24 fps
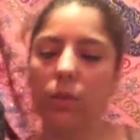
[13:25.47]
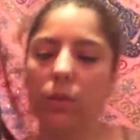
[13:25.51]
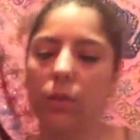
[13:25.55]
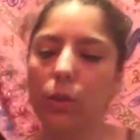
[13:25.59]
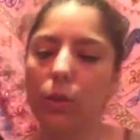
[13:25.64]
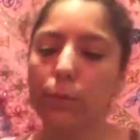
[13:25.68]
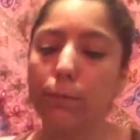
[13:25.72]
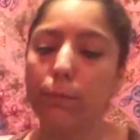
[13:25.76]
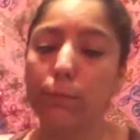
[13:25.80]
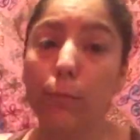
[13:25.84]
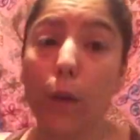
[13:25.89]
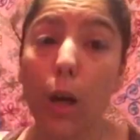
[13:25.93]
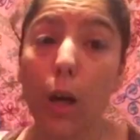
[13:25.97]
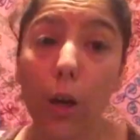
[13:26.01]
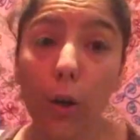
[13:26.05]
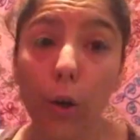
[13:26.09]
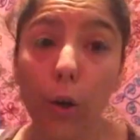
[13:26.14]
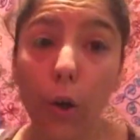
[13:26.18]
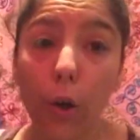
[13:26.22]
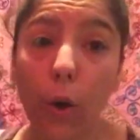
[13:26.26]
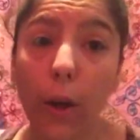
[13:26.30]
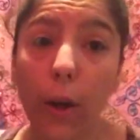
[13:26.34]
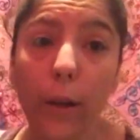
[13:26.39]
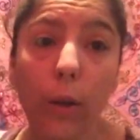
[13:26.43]

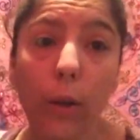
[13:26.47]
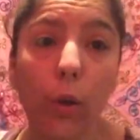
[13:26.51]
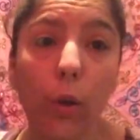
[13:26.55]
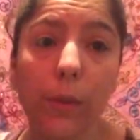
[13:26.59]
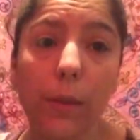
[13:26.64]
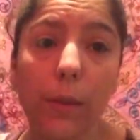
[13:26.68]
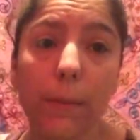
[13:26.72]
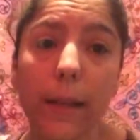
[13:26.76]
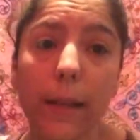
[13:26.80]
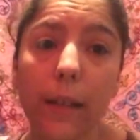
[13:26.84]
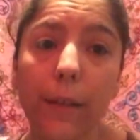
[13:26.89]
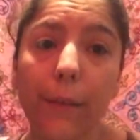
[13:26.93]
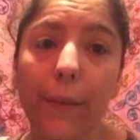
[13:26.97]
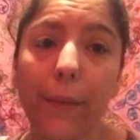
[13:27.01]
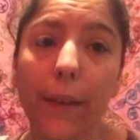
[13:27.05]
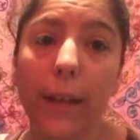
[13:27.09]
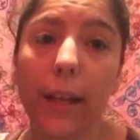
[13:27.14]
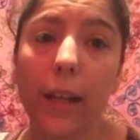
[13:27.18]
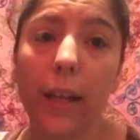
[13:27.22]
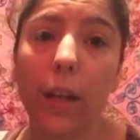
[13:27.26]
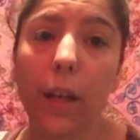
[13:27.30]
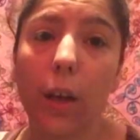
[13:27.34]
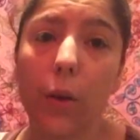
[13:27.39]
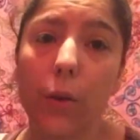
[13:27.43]
tomorrow I hope to make a
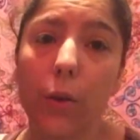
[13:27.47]
video